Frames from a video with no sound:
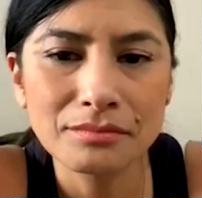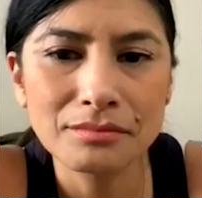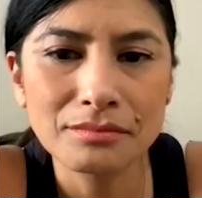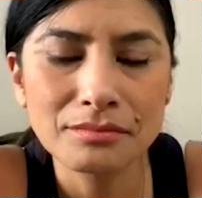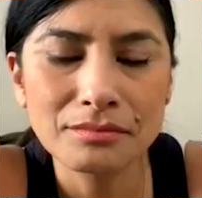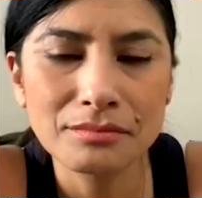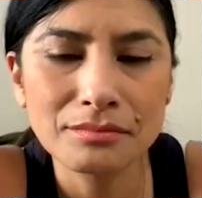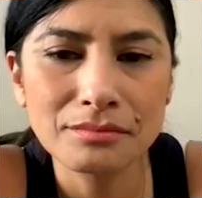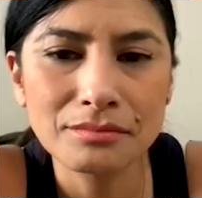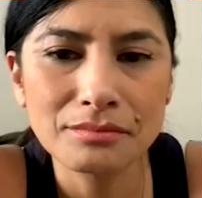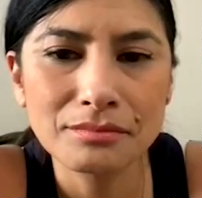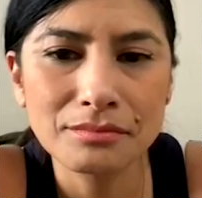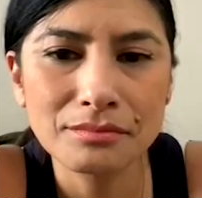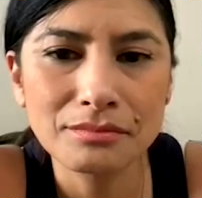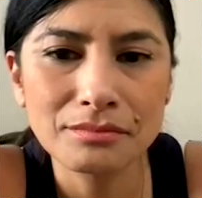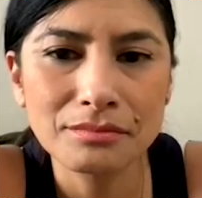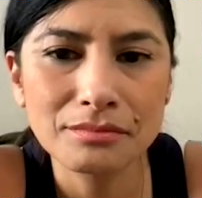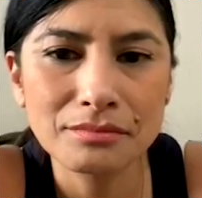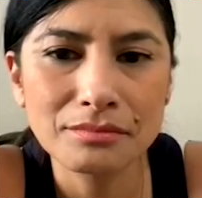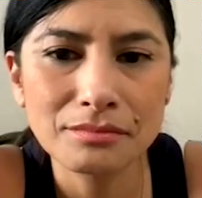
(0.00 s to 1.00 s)

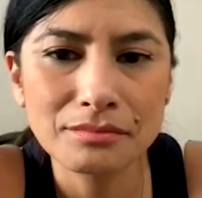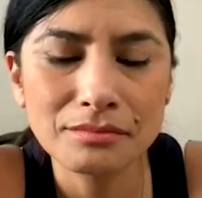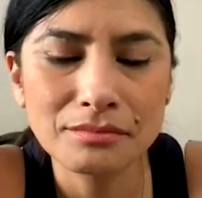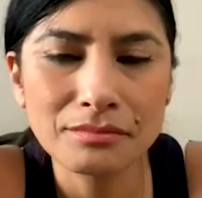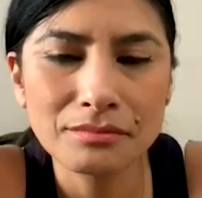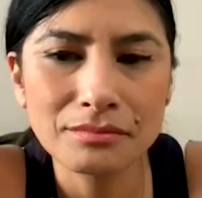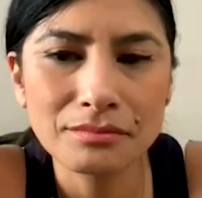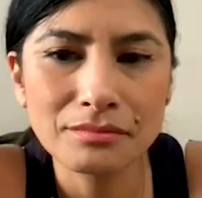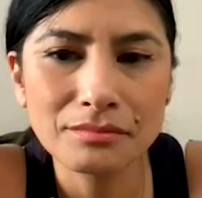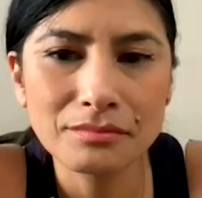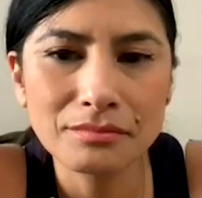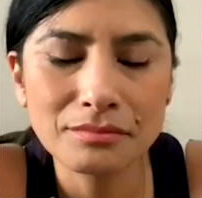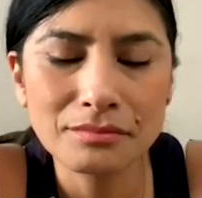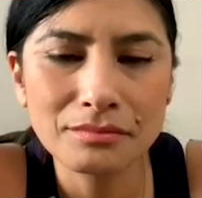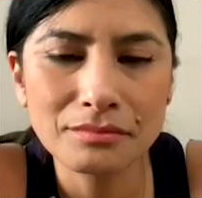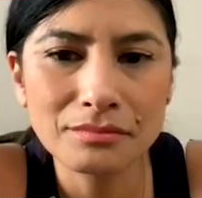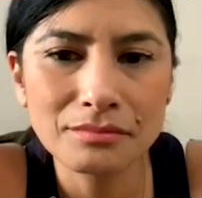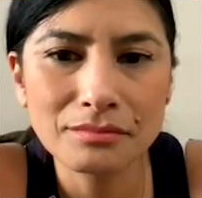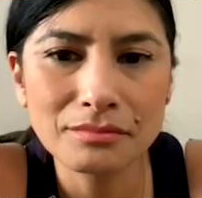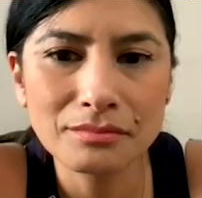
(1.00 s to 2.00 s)

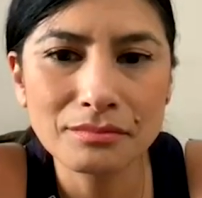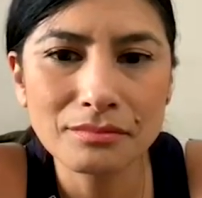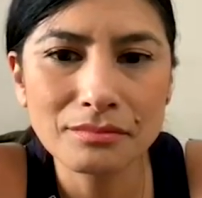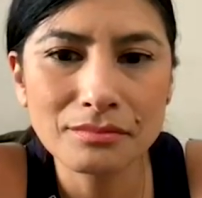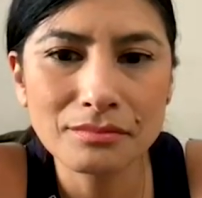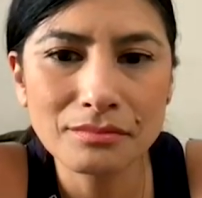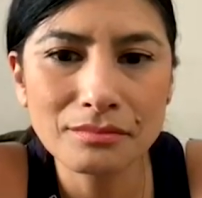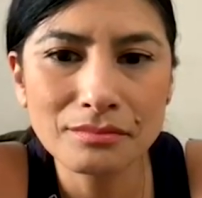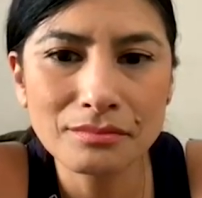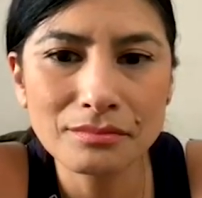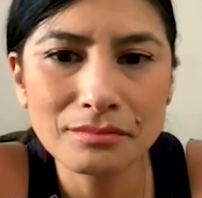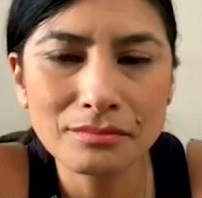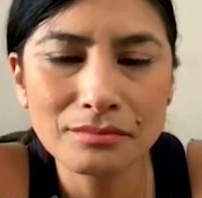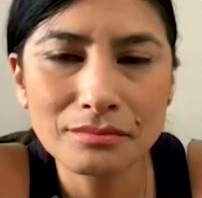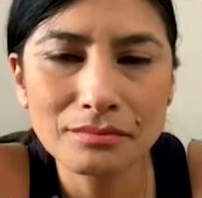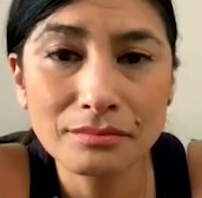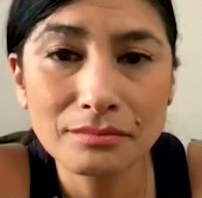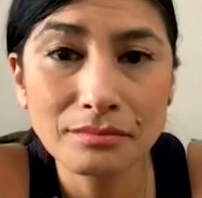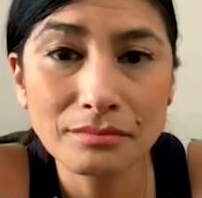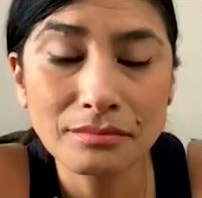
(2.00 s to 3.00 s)

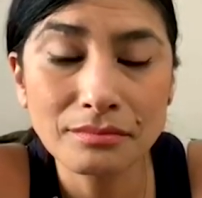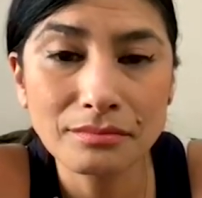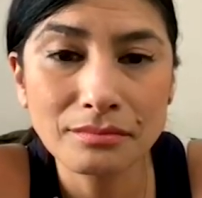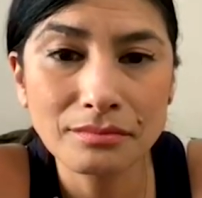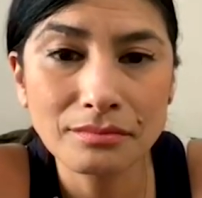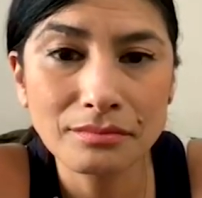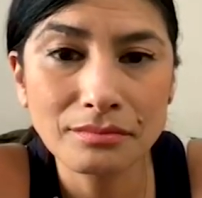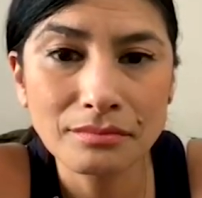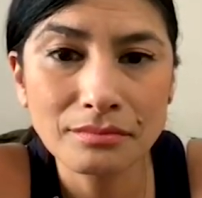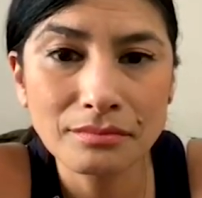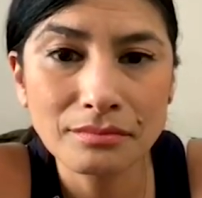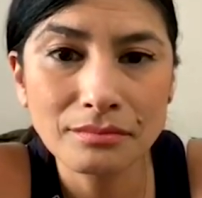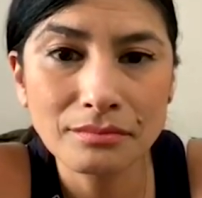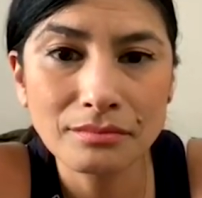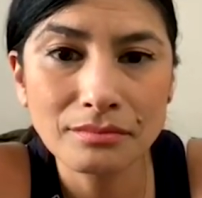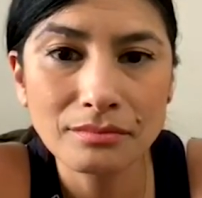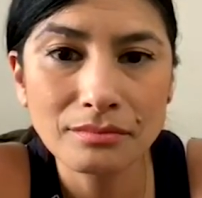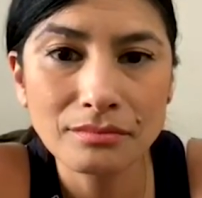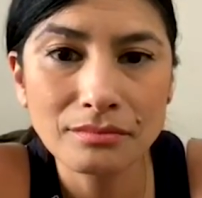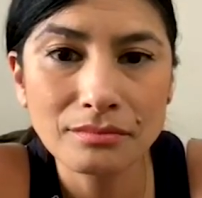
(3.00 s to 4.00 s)

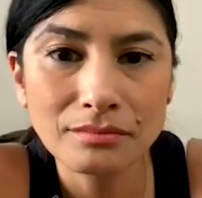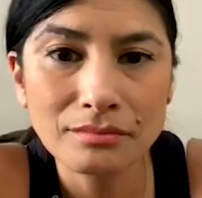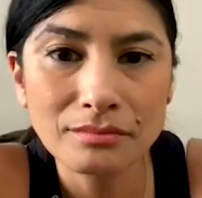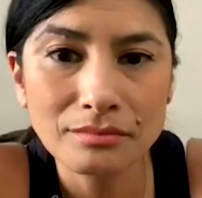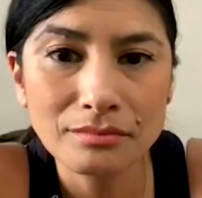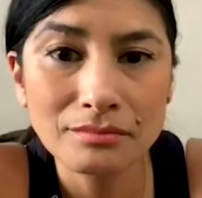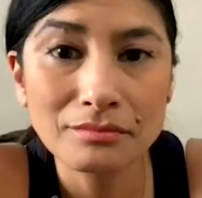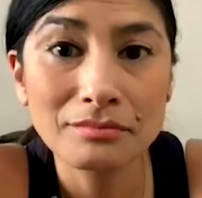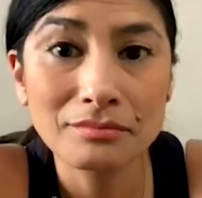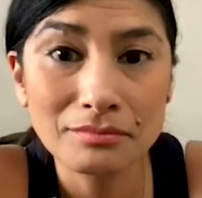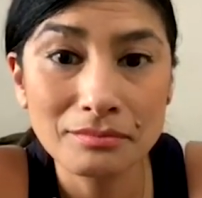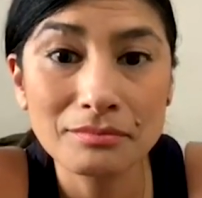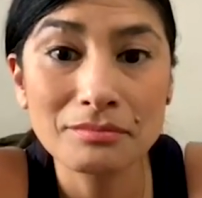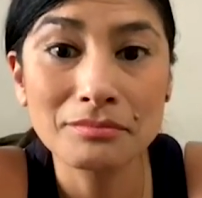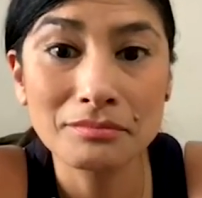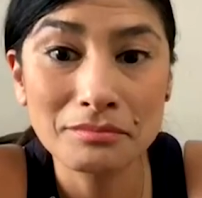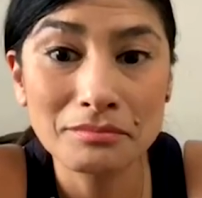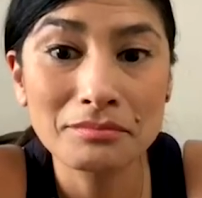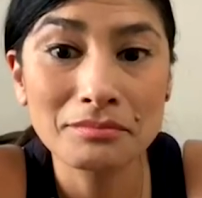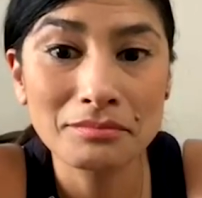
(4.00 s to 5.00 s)

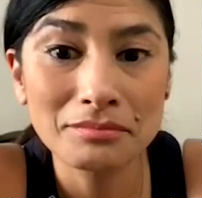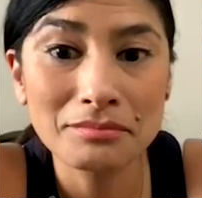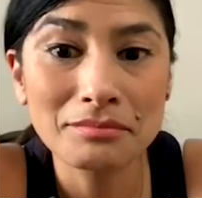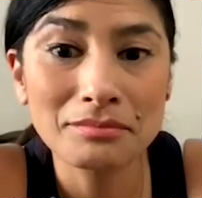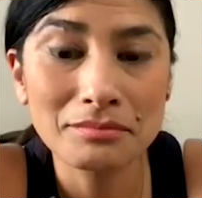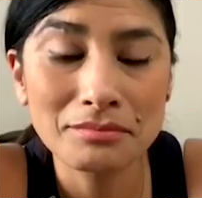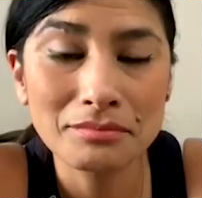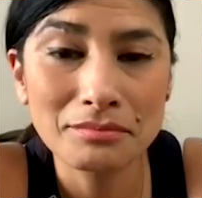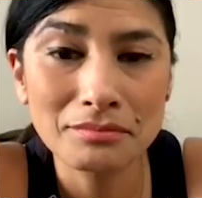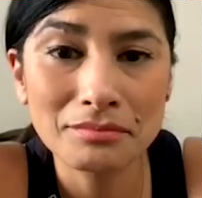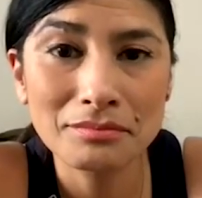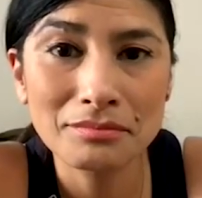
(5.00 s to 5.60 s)
This person isn't speaking.